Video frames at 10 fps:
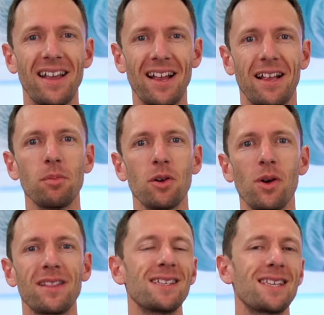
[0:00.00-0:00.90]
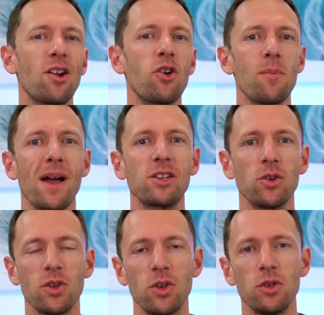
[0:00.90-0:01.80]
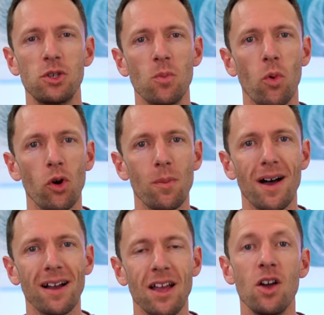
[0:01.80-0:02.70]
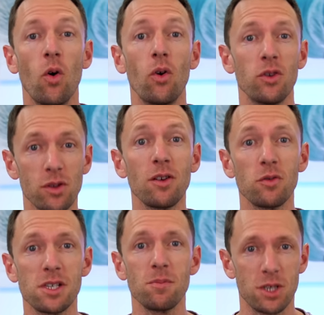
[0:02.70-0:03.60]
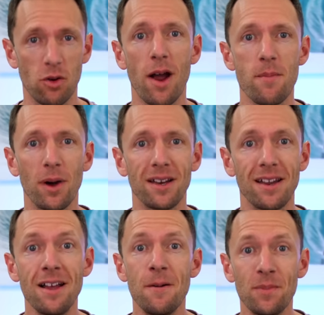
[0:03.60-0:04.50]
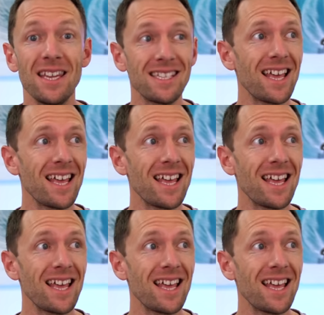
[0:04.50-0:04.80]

Okay, a couple of quick things to note about your YouTube watermark or your little subscribe button is